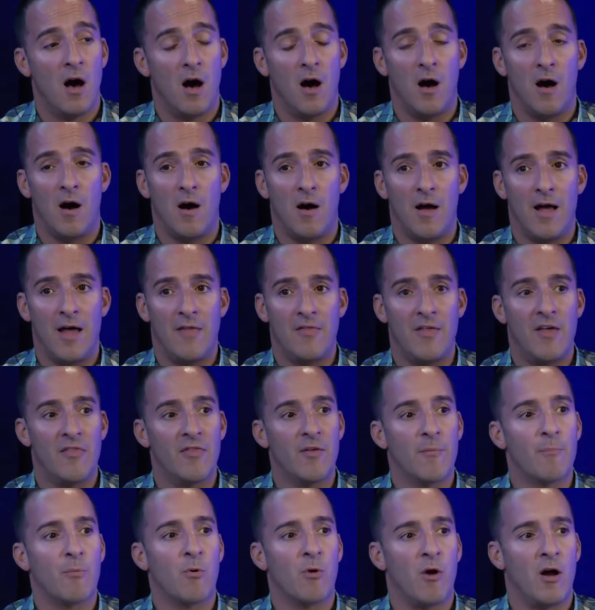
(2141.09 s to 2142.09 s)
and then
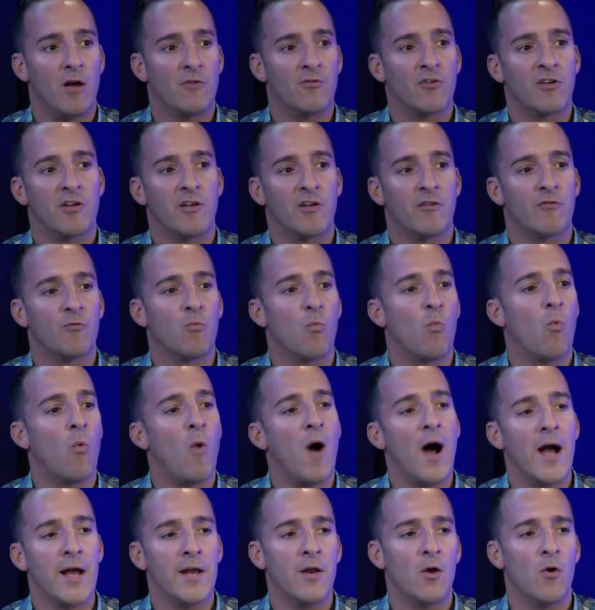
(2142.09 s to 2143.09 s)
the project is
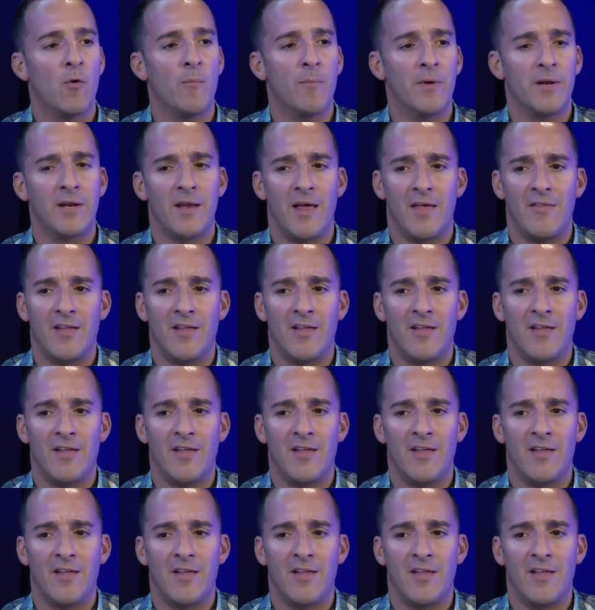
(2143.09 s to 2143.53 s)
wide open,